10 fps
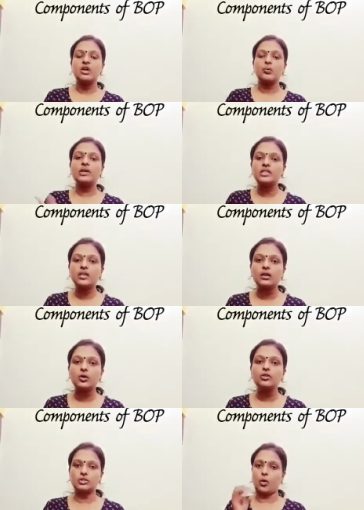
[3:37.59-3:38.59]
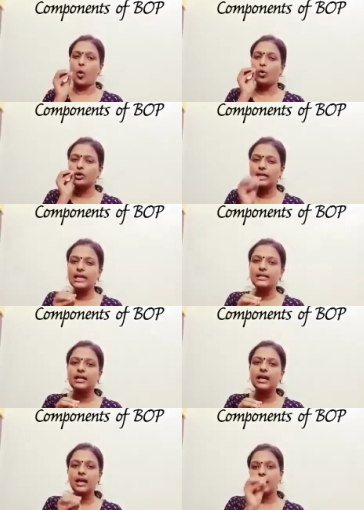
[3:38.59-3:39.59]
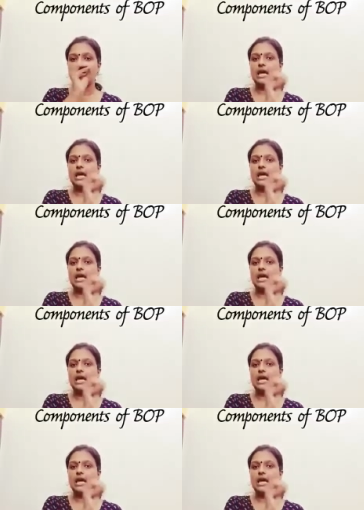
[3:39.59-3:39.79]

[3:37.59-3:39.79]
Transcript: which includes only the